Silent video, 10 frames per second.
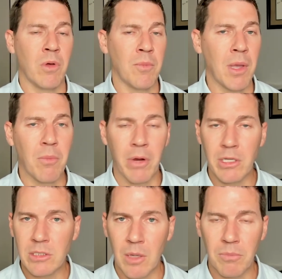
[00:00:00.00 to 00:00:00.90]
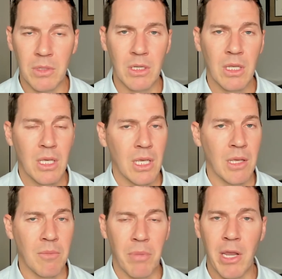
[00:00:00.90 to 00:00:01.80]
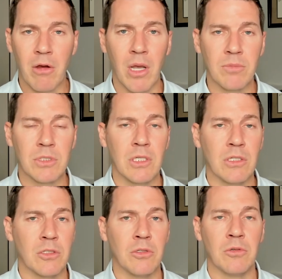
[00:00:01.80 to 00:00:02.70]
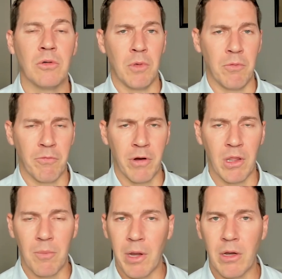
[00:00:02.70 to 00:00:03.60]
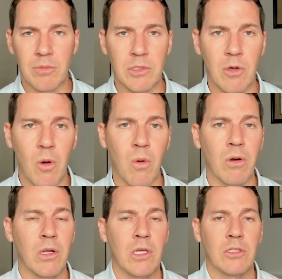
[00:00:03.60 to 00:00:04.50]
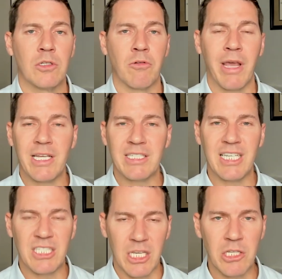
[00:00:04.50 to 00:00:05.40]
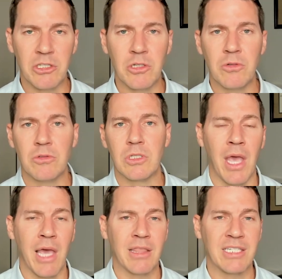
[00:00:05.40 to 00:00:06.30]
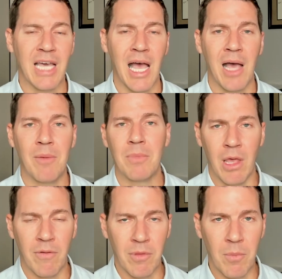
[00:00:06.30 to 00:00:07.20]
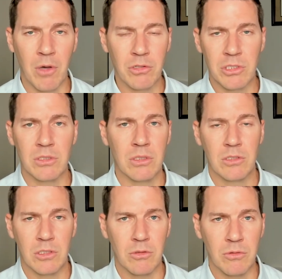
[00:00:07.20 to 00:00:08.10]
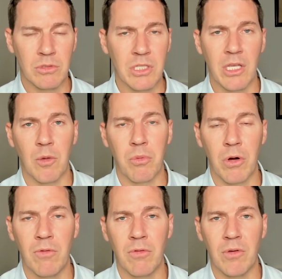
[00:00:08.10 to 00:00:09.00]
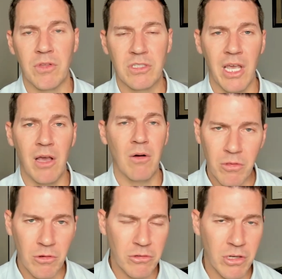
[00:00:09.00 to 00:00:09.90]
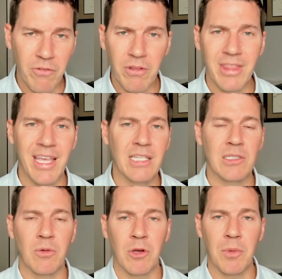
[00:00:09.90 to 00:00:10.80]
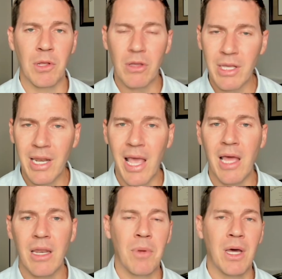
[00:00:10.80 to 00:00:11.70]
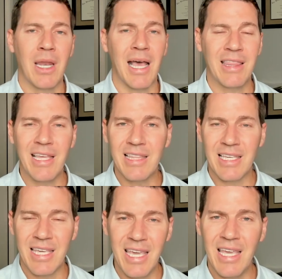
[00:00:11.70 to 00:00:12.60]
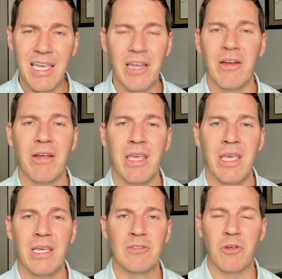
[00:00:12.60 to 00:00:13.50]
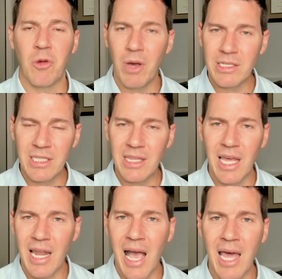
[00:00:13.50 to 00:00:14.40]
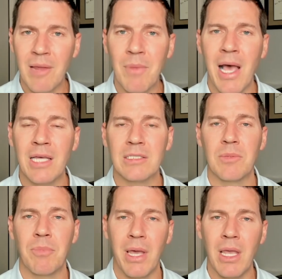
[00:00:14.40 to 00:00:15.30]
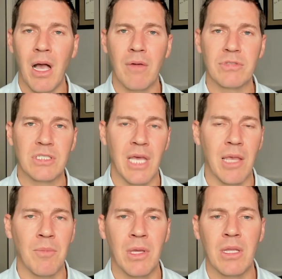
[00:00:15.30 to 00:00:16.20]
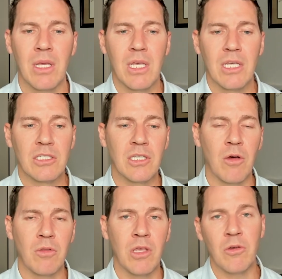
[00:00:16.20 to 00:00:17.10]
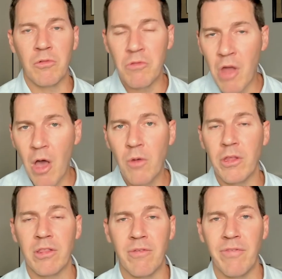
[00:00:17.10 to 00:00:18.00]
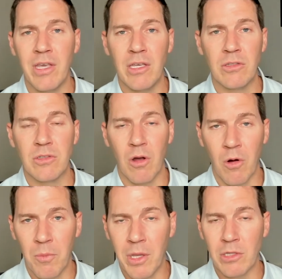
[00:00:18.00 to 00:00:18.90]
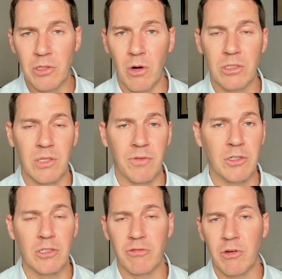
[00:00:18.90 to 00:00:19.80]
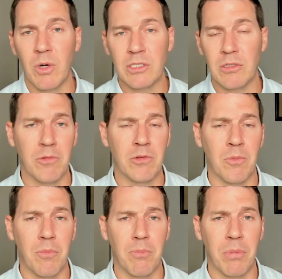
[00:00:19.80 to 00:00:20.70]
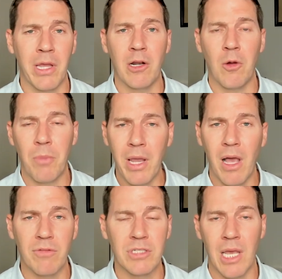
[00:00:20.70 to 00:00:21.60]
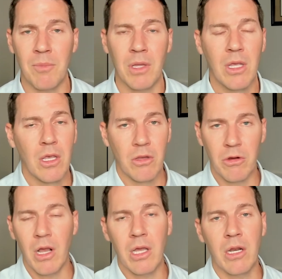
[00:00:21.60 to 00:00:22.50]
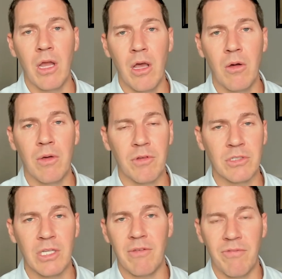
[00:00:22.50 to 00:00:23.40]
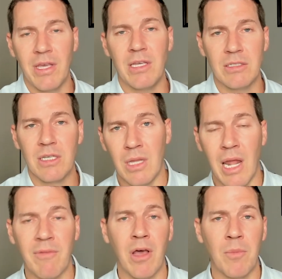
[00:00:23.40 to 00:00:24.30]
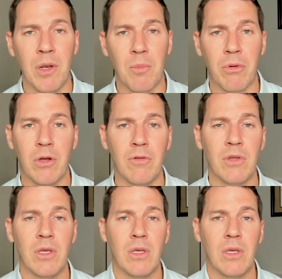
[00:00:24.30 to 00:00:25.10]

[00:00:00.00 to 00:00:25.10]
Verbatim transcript: We may bring something in bankruptcy to in front of the bankruptcy court to raise these issues at the time of the motion to seek approval of the sale. There's different things that we're going to be looking at, but I think the key here is requesting that itemized payoff statement so that you'll know that the fees are being charged. If you just request a, just a plain old payoff statement, you're not going to know if there's any fees that have not been approved